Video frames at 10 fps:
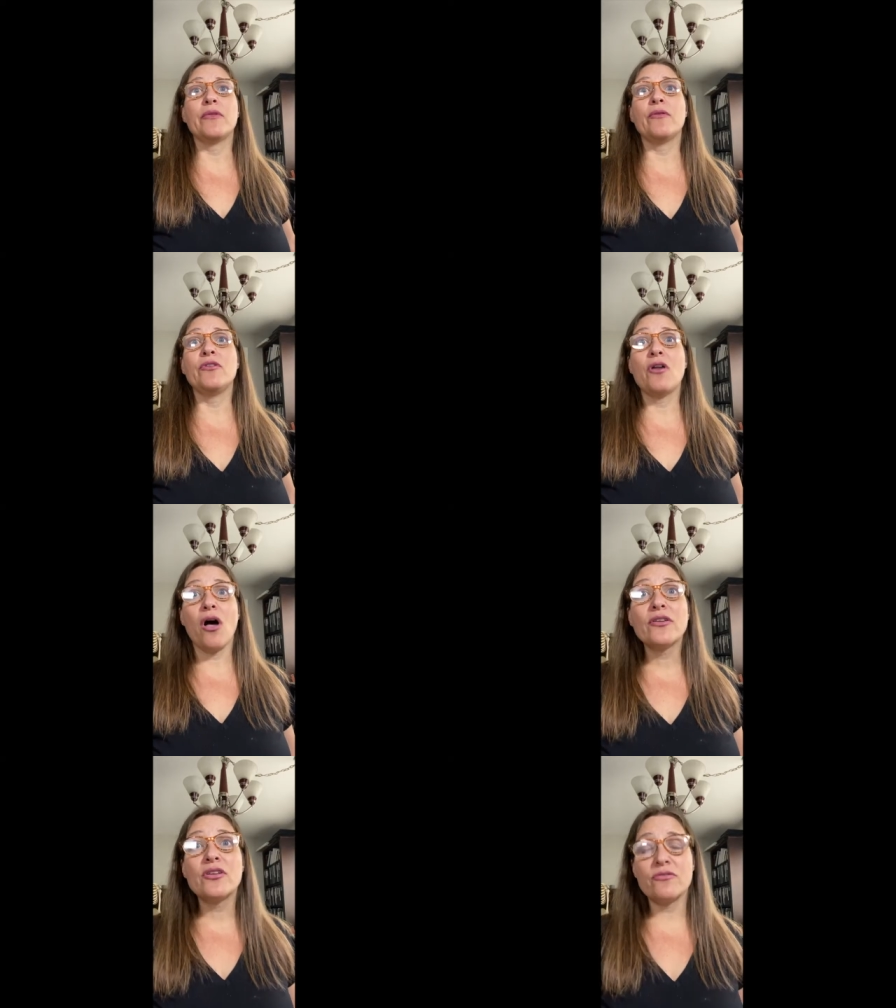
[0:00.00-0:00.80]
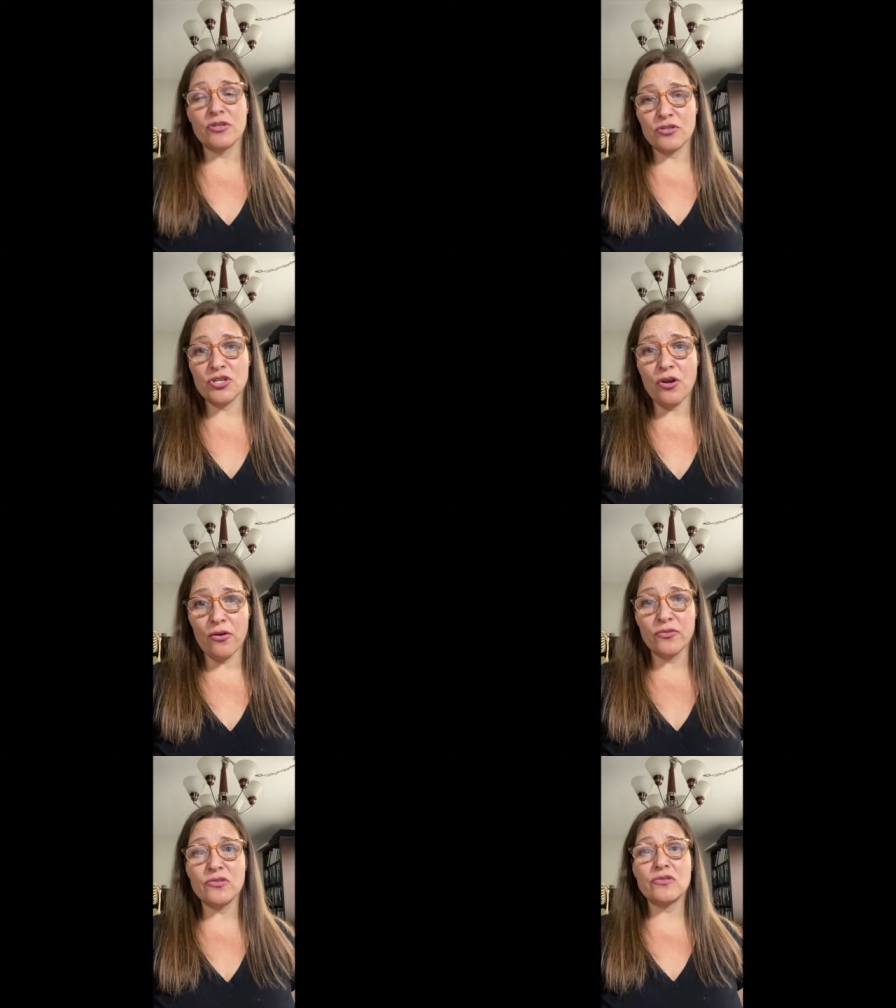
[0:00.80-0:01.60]
non-union
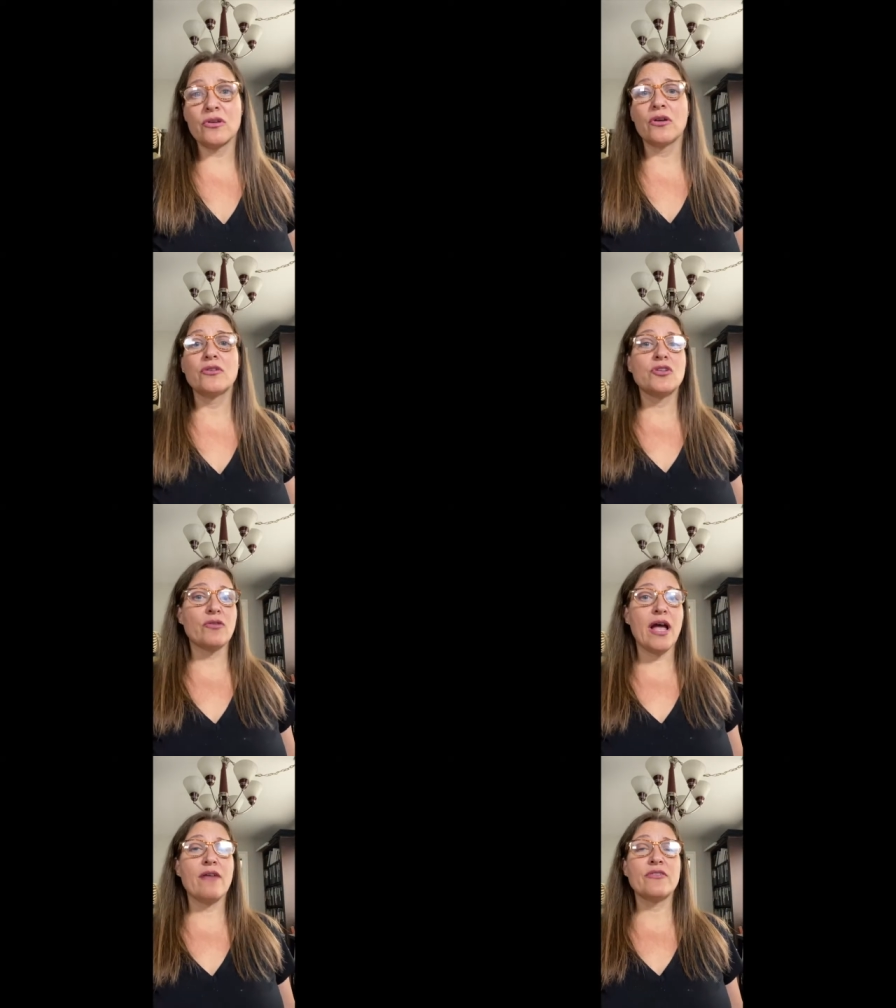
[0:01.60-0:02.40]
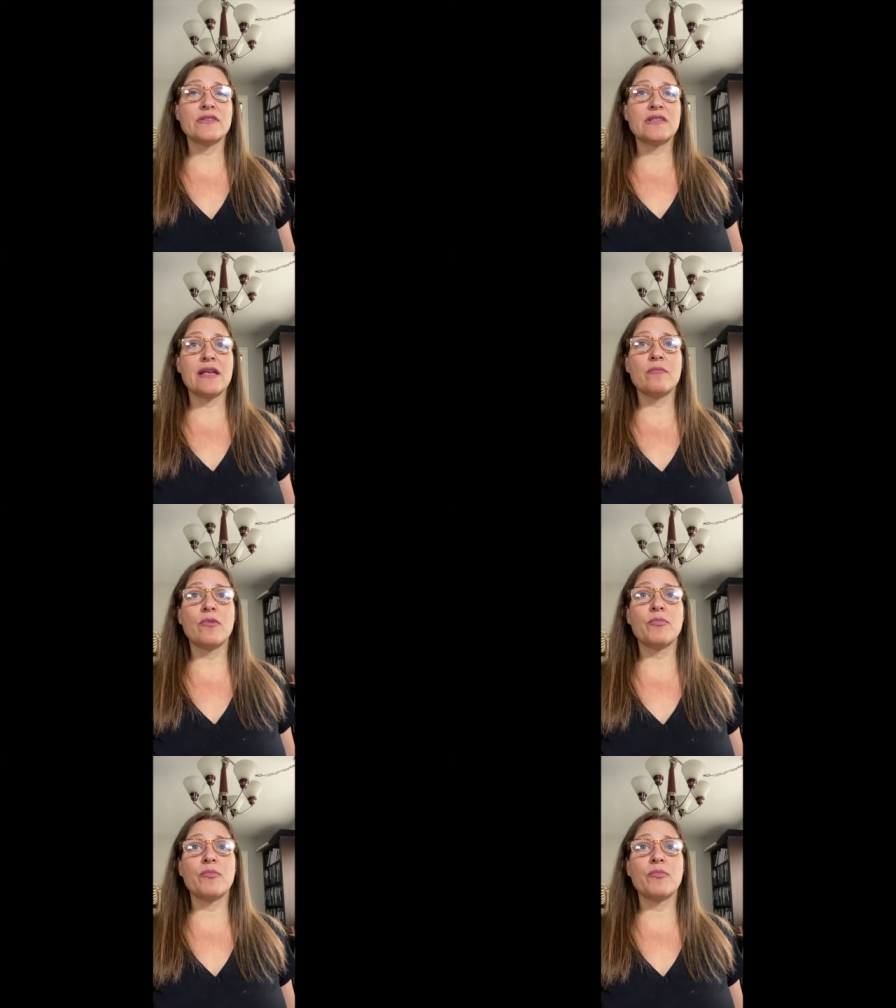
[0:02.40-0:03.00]
shows don't have the same